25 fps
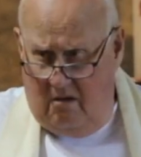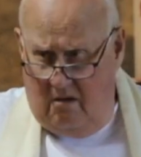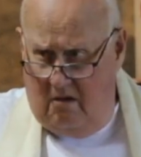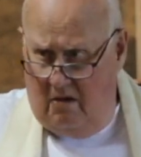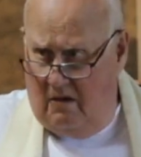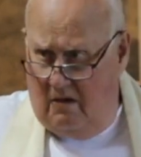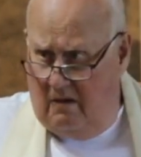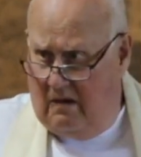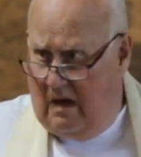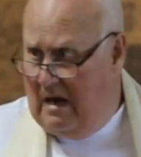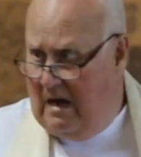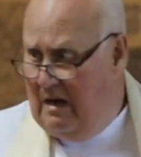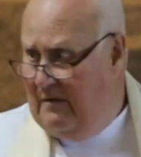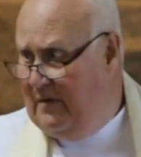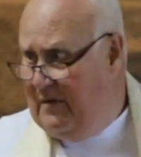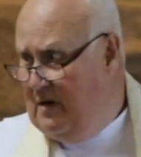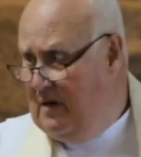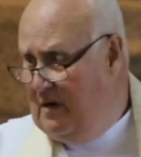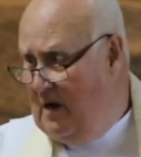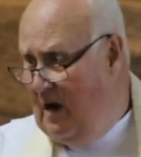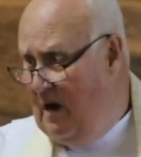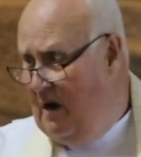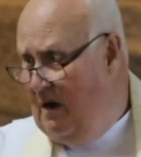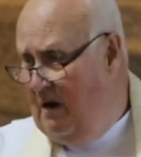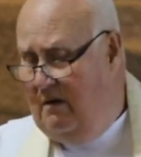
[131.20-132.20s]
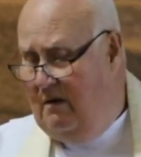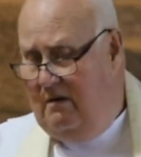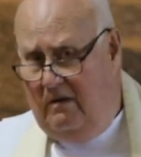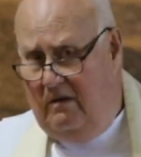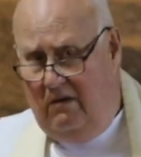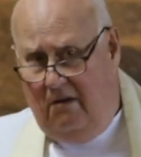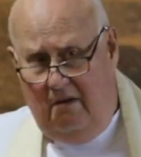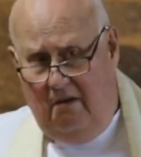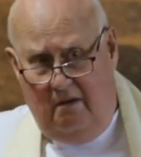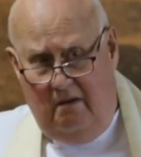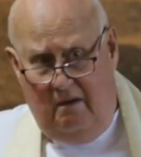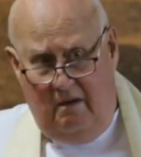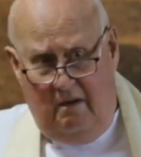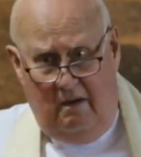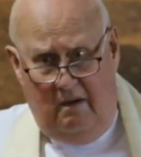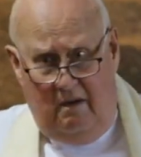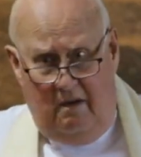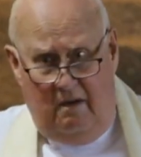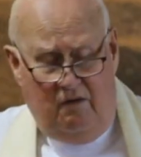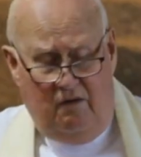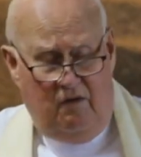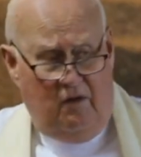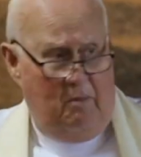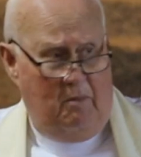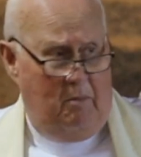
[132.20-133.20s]
They even go
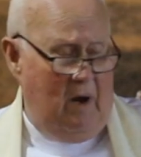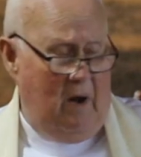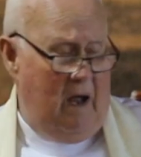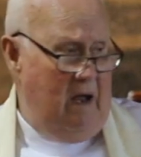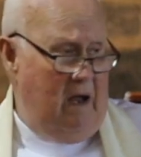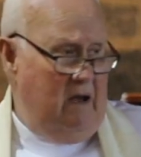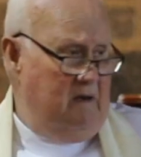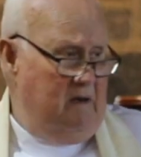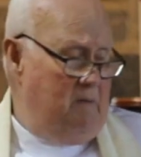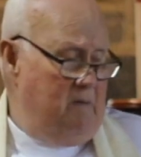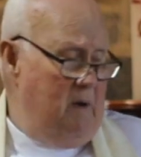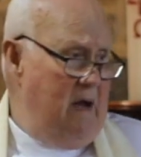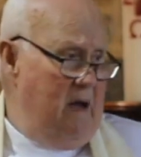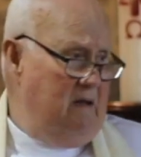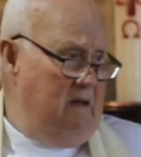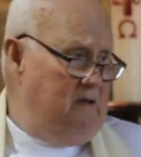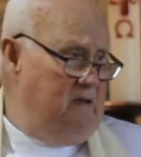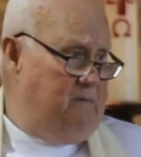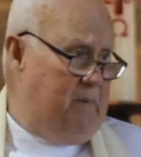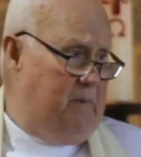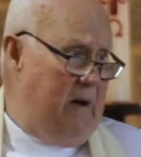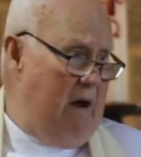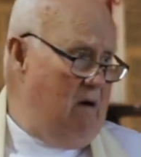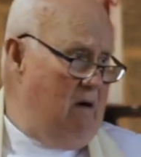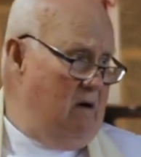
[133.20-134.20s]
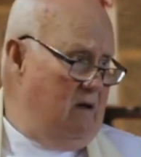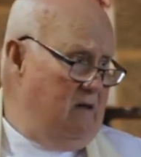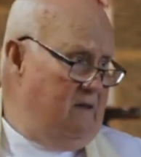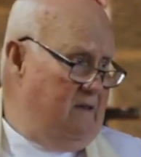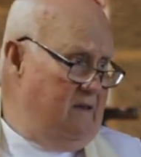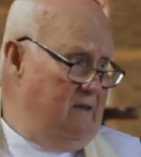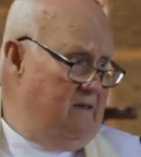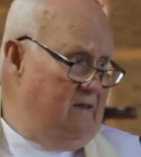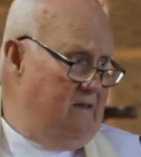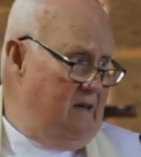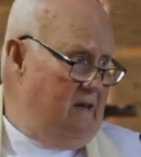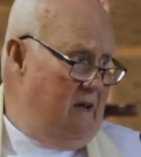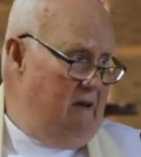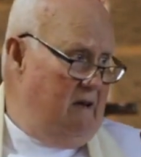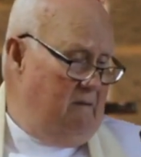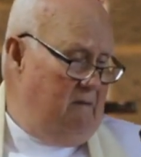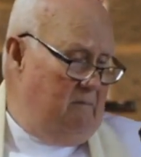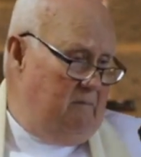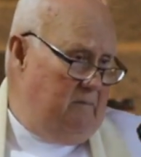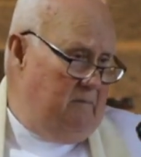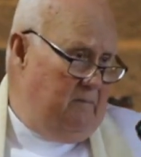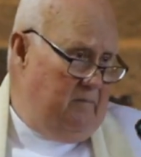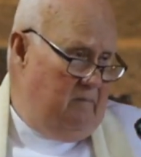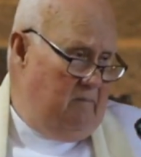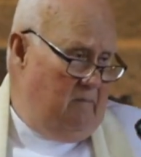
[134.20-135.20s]
to the blind man's parents and say,
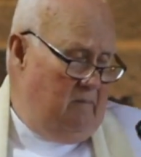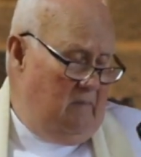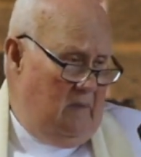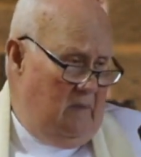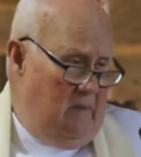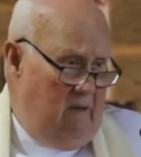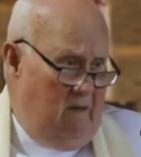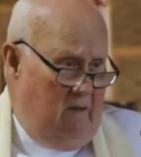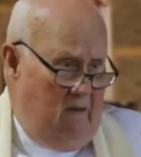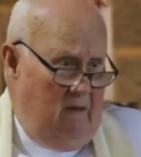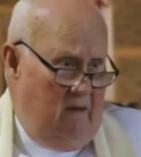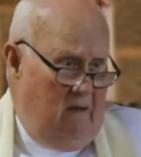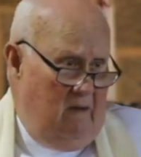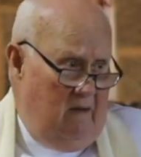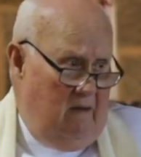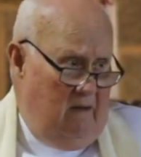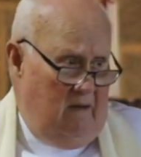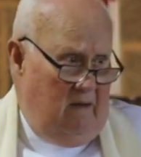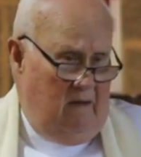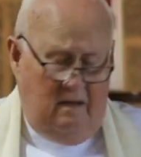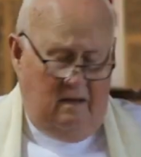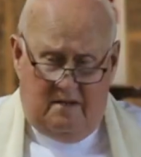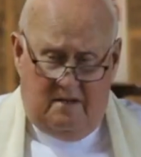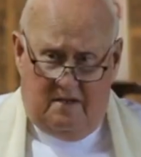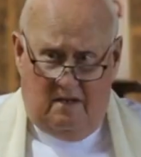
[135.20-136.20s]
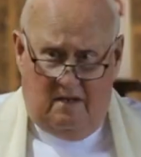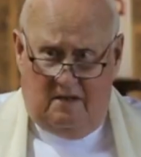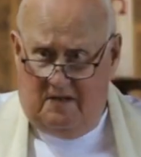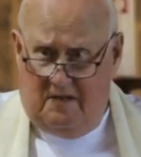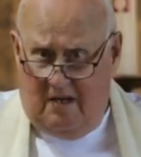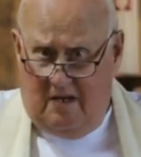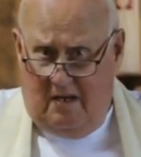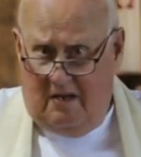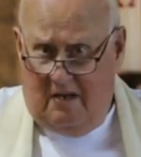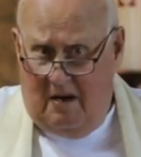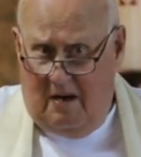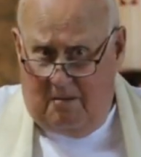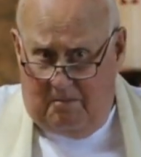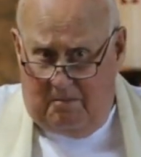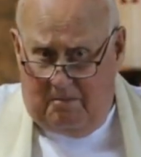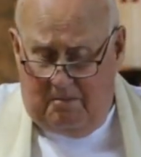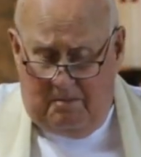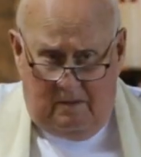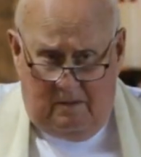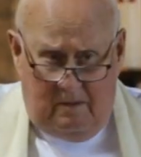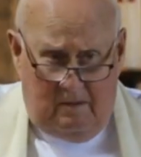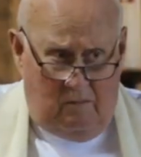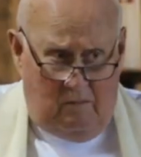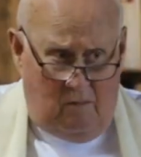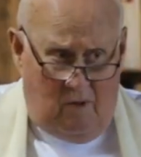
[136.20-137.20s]
"Let's just check up.
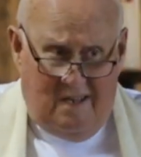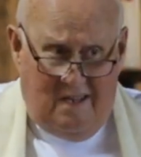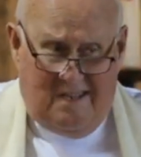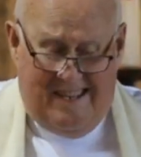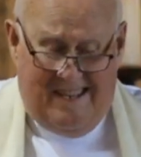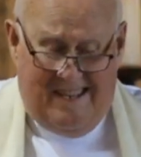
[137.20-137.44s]
Was he